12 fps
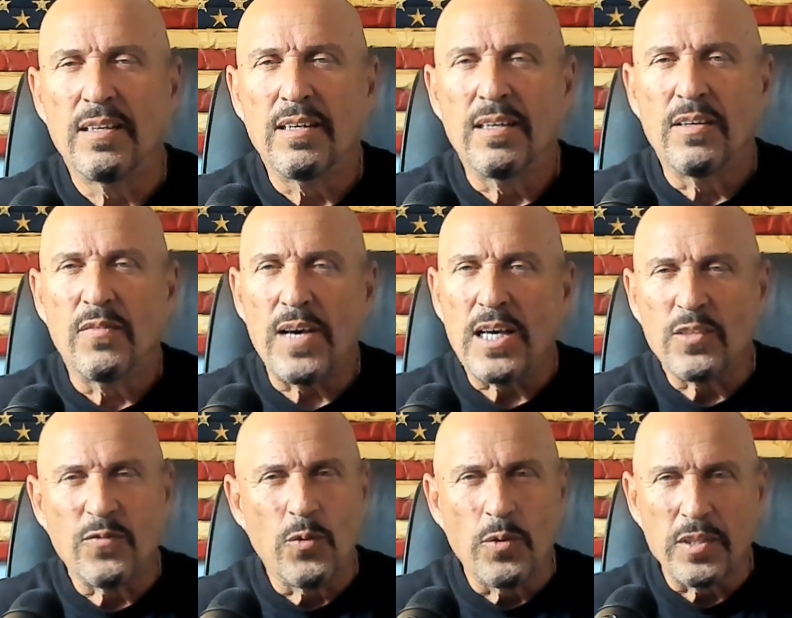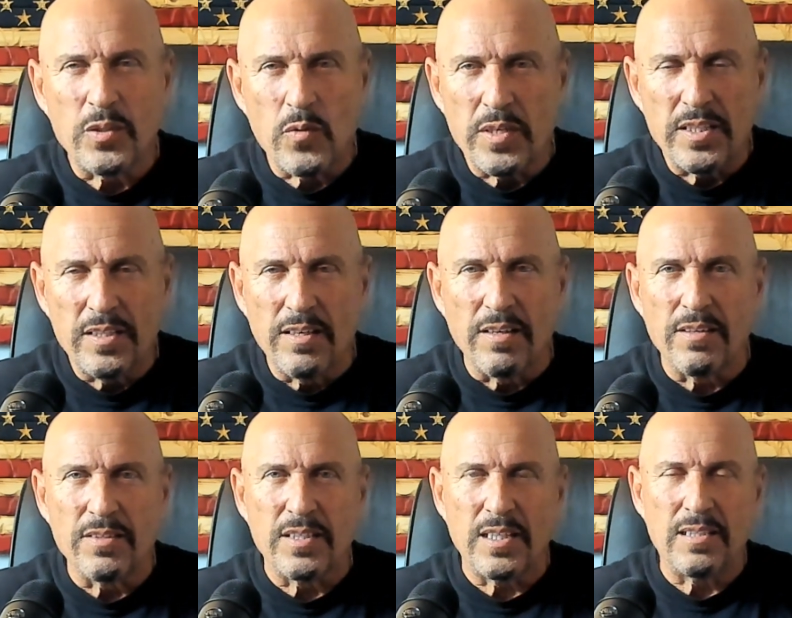Fast forward 20
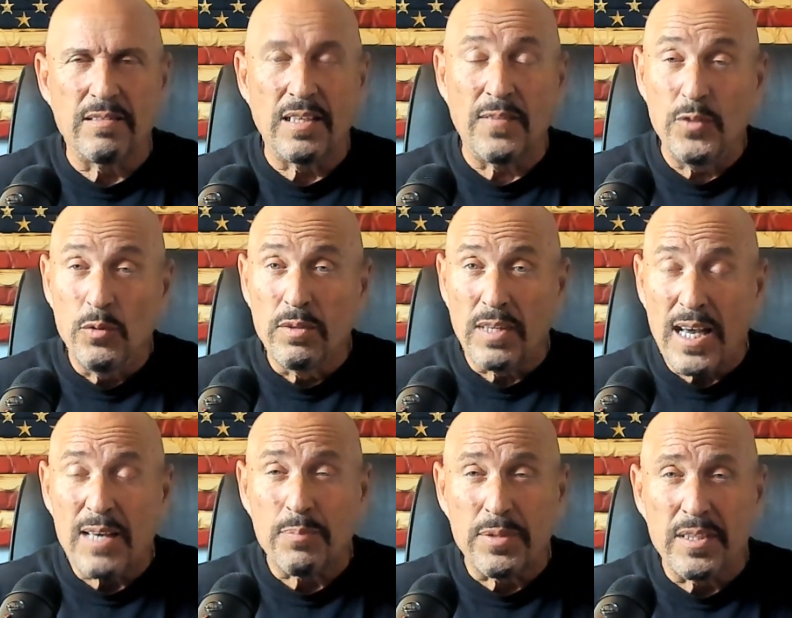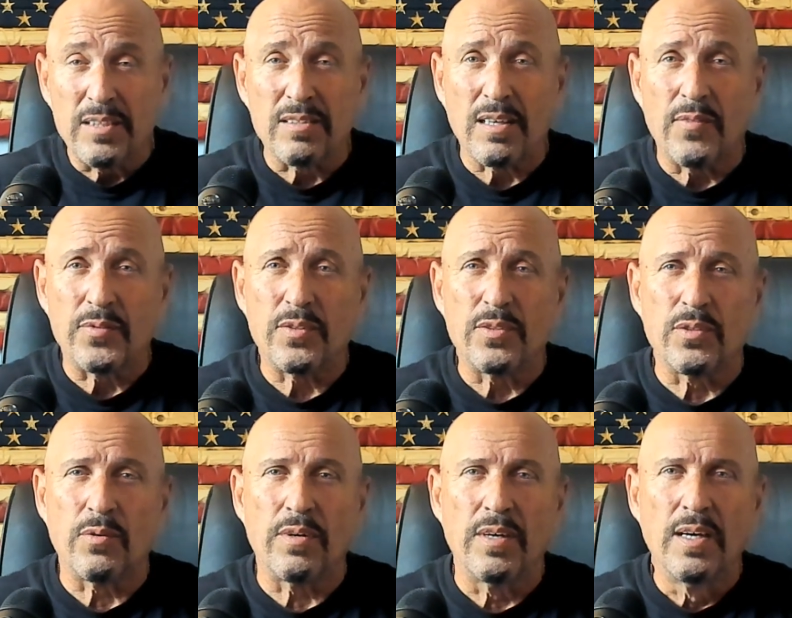years, and if you like police officers
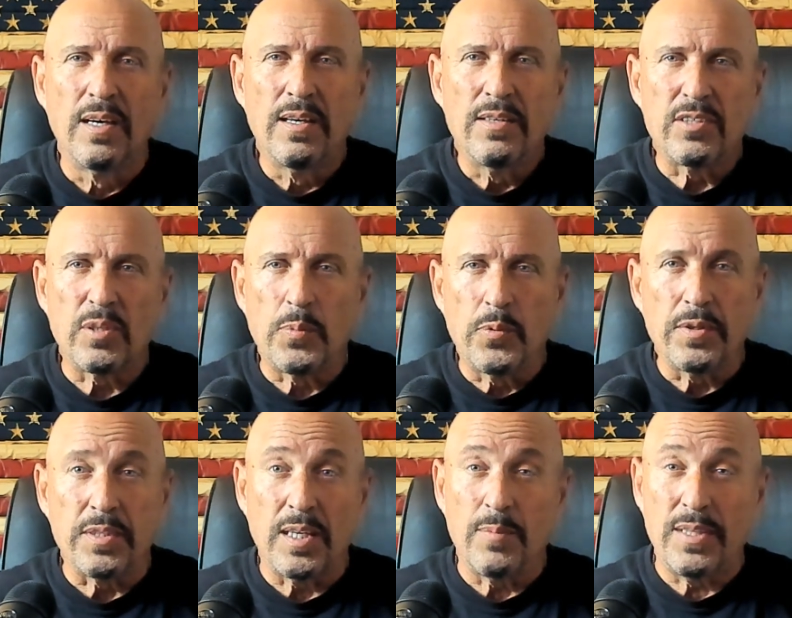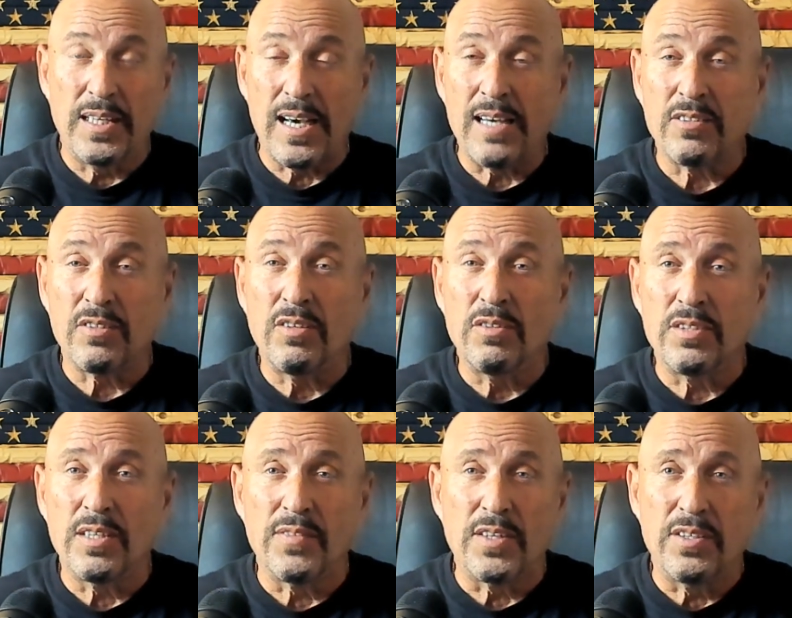or support them in the execution
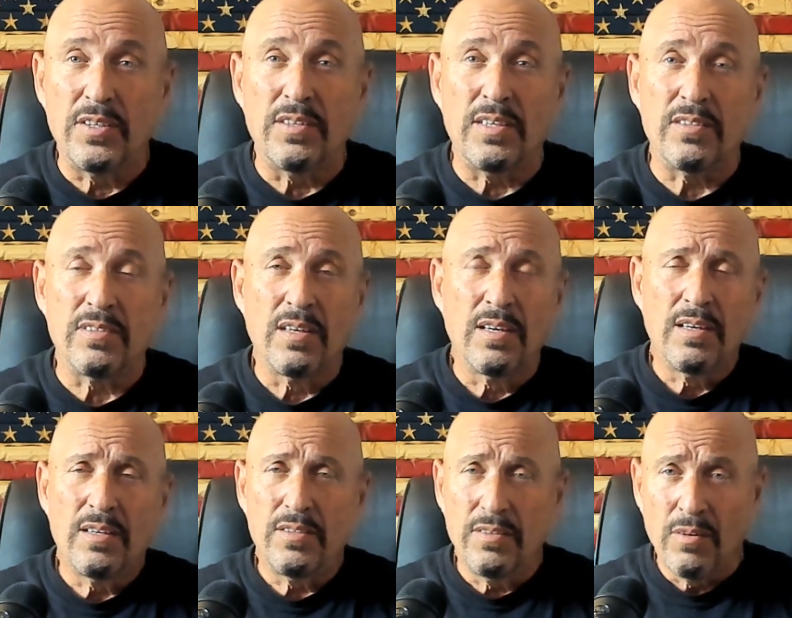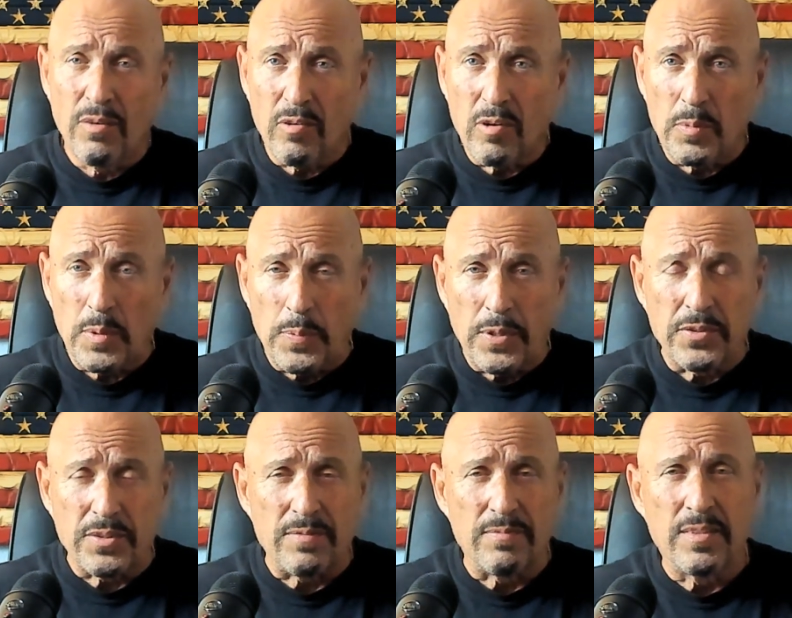of their duties, you're a horrible
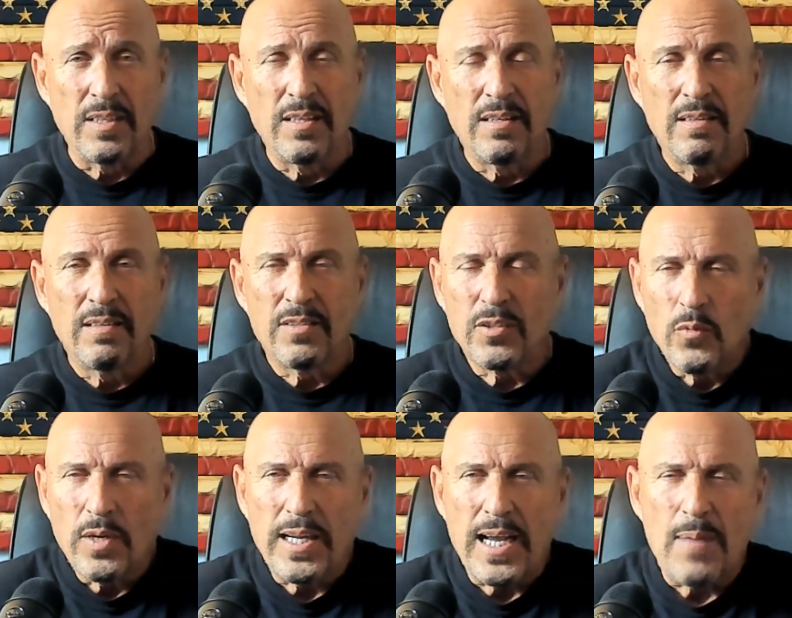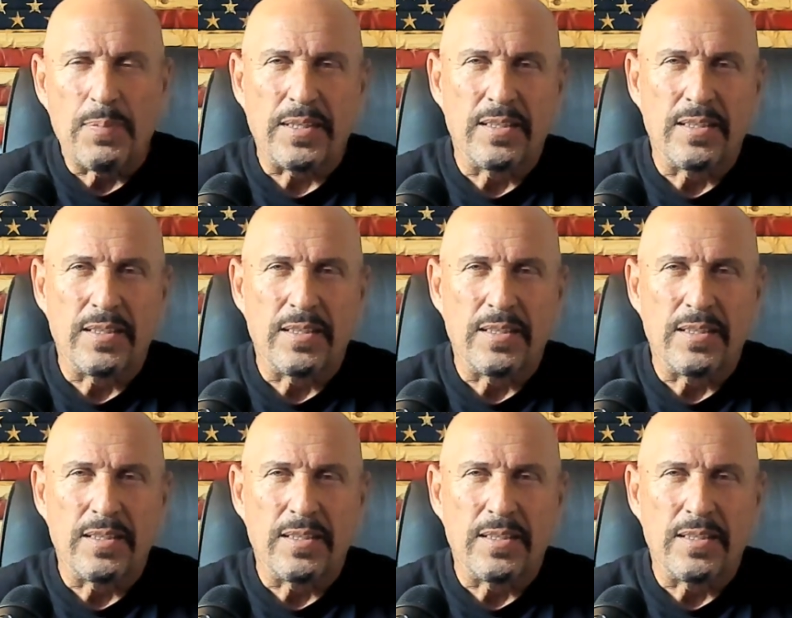person. So what happened?